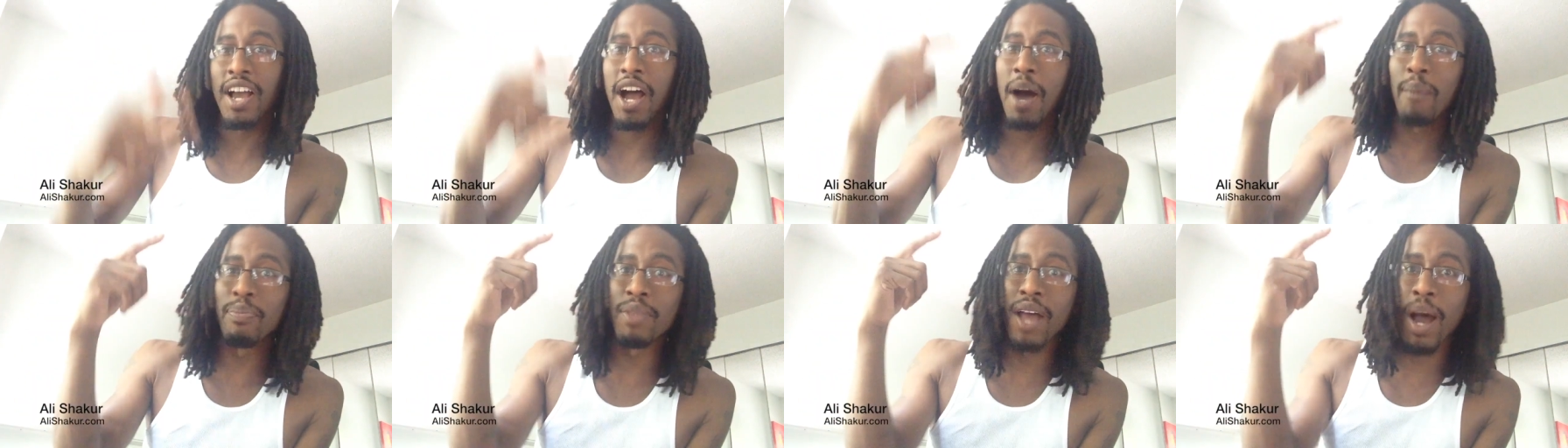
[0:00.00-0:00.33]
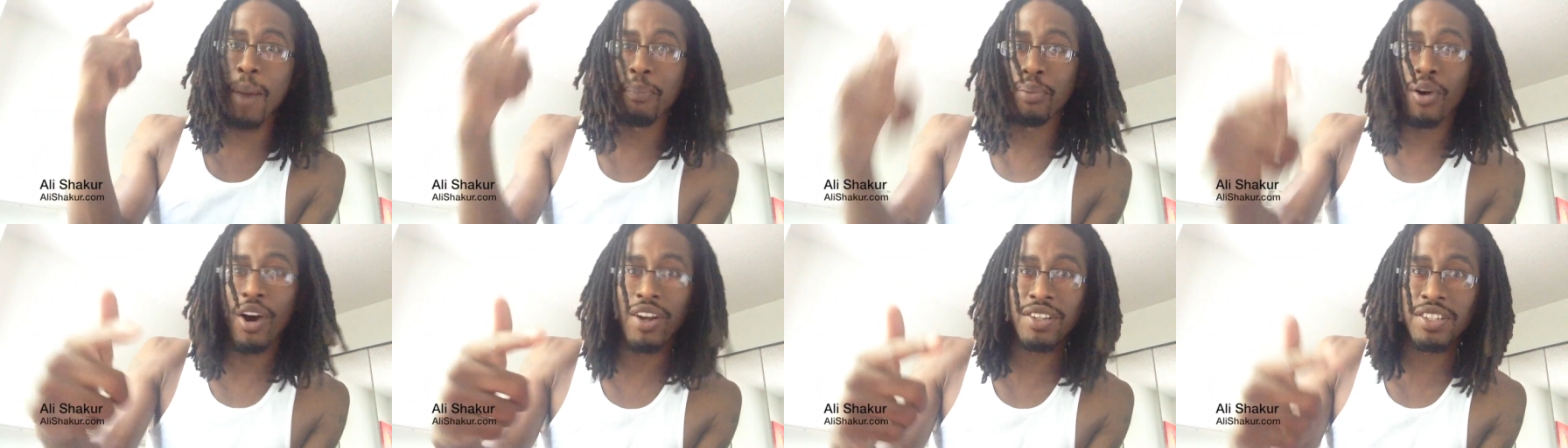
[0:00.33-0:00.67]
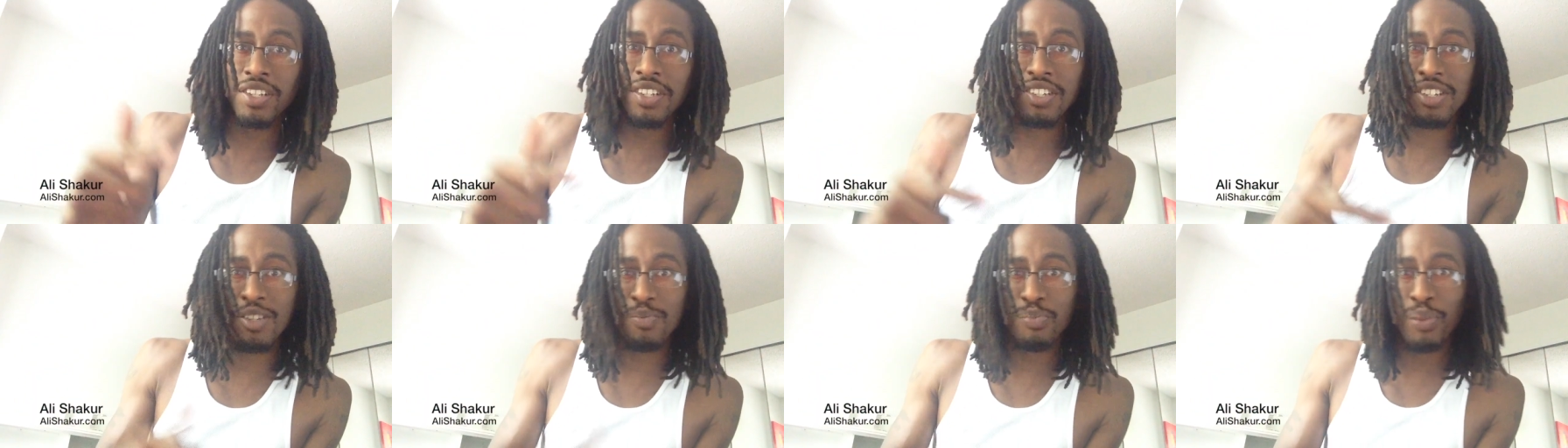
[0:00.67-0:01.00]
I'm not
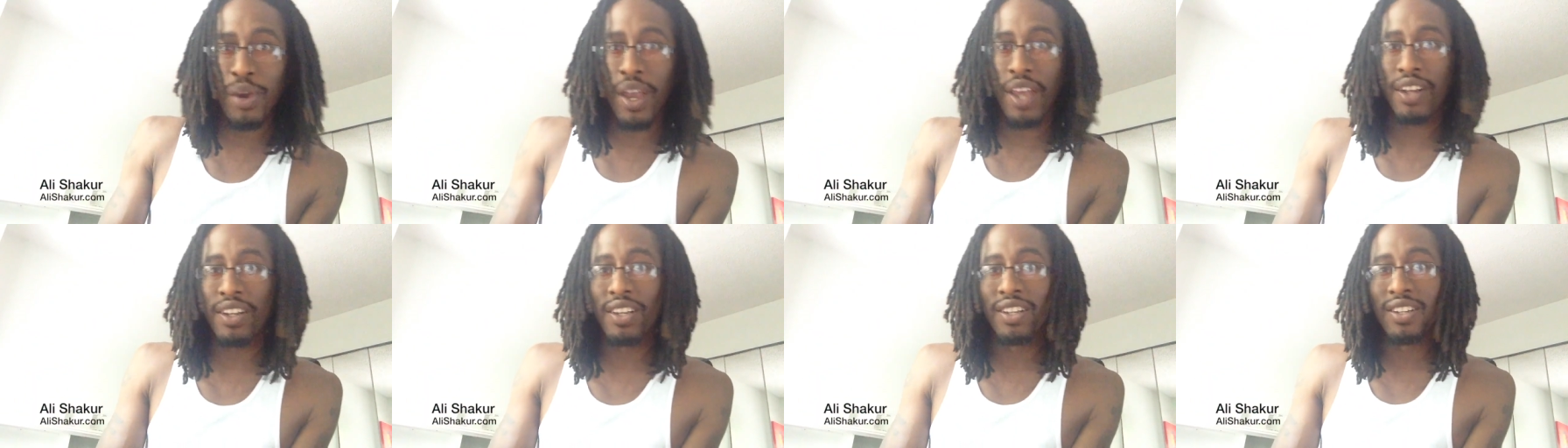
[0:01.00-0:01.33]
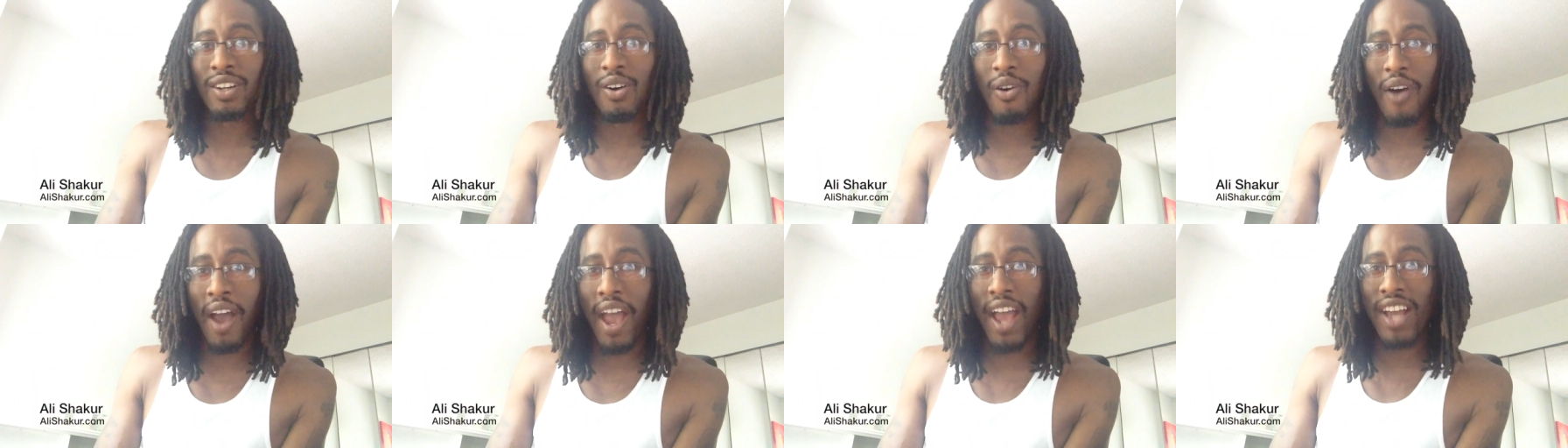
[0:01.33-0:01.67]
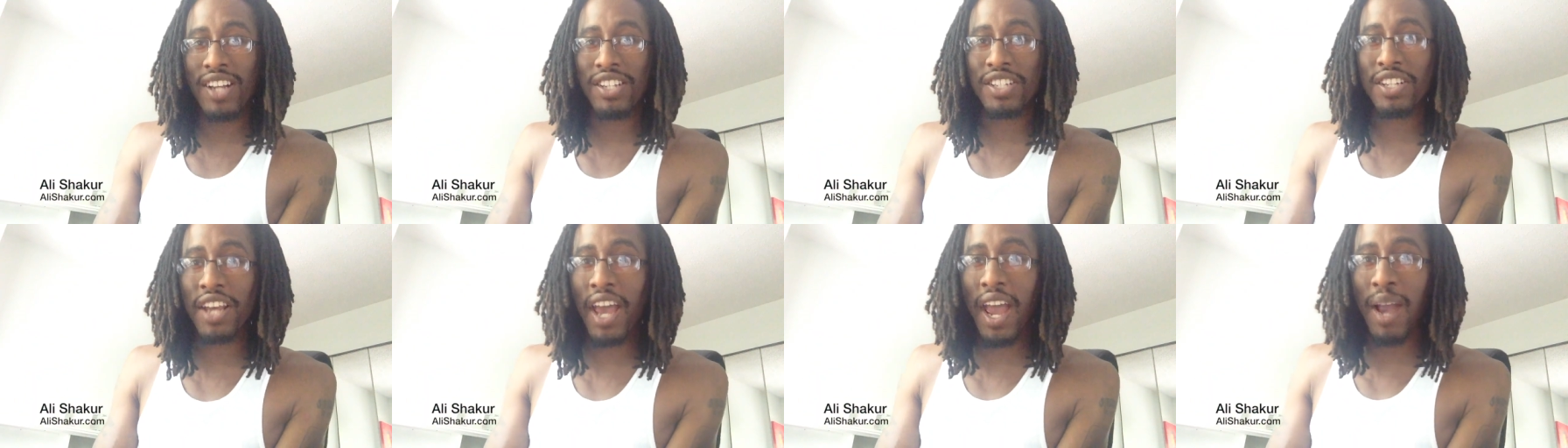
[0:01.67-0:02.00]
participating in no
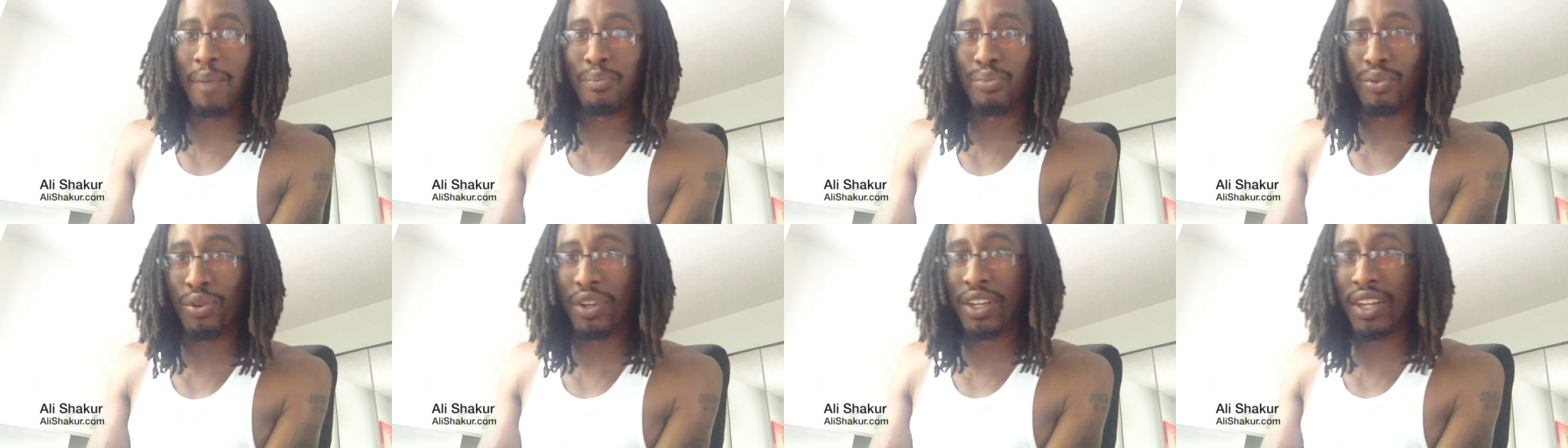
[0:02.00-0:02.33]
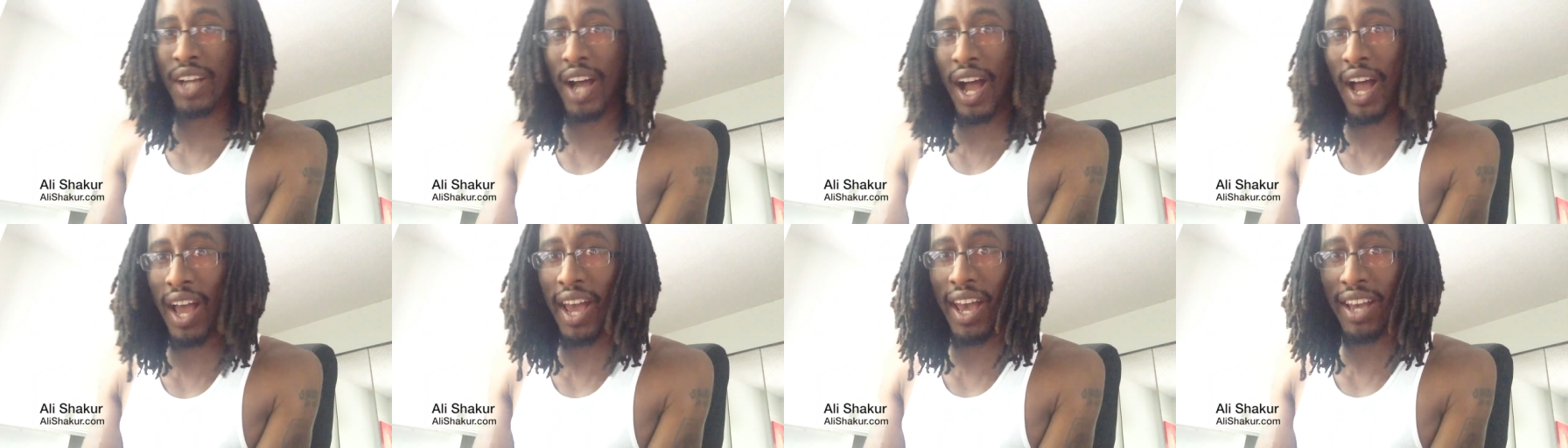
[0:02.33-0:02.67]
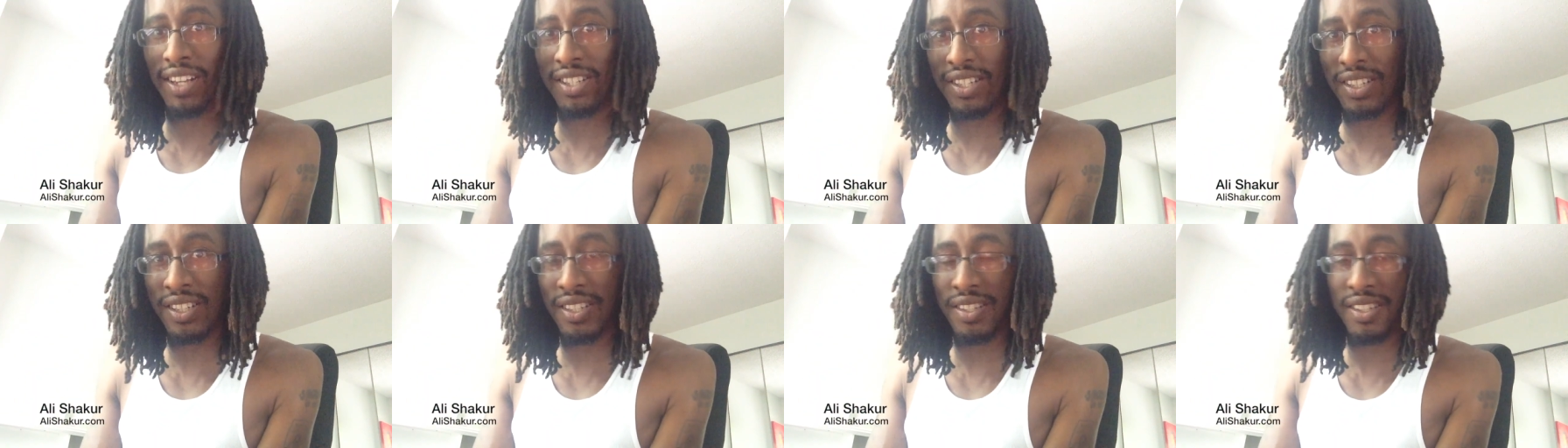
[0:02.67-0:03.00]
hashtag boycott
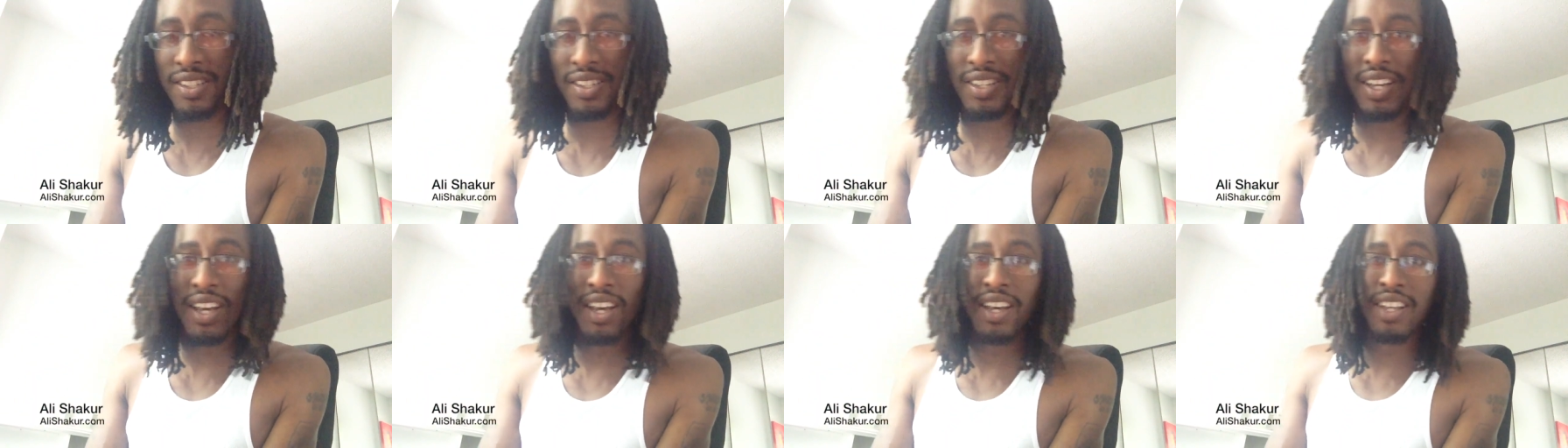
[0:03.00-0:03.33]
Exodus.